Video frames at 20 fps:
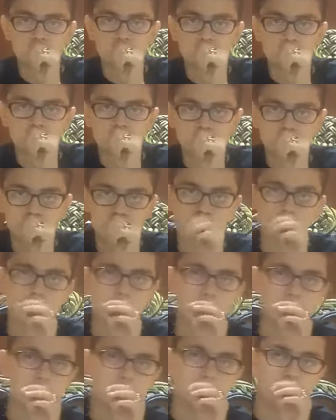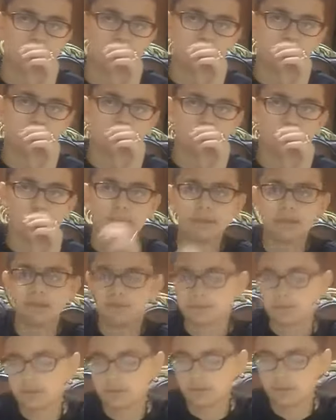Sallallahu Alaihi Muhammad wa
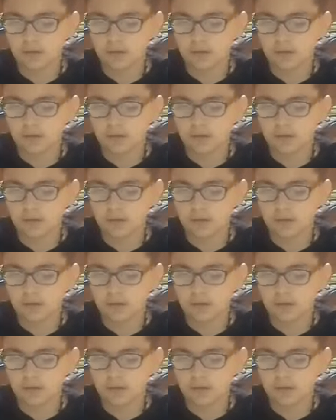Muhammad.